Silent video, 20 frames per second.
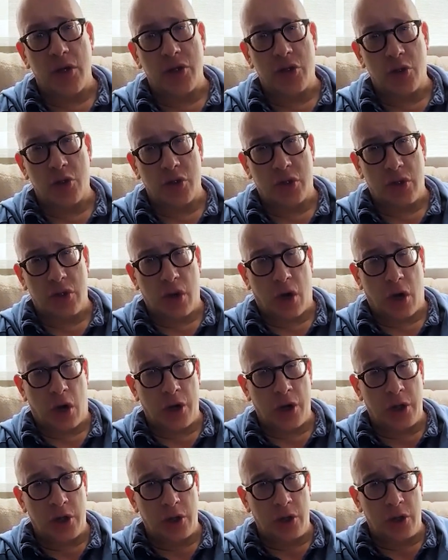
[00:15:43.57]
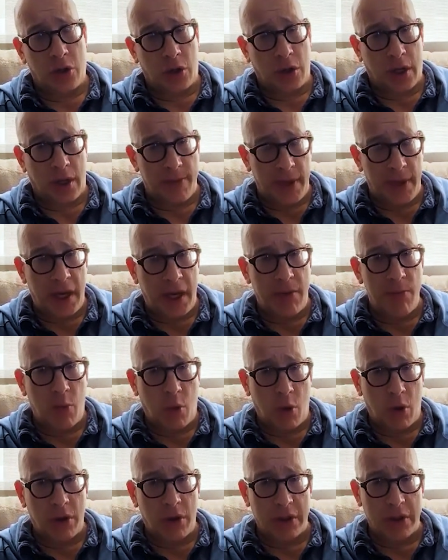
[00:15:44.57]
So are you committing
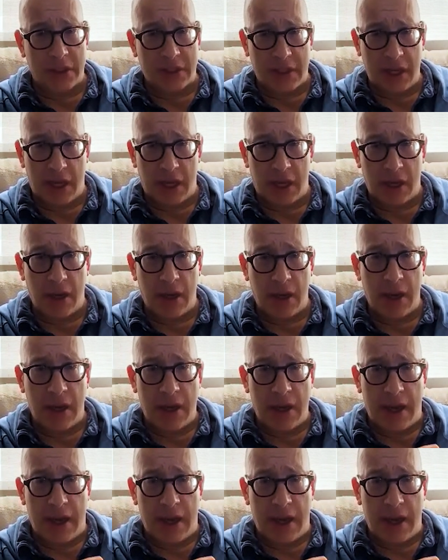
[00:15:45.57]
mortal sin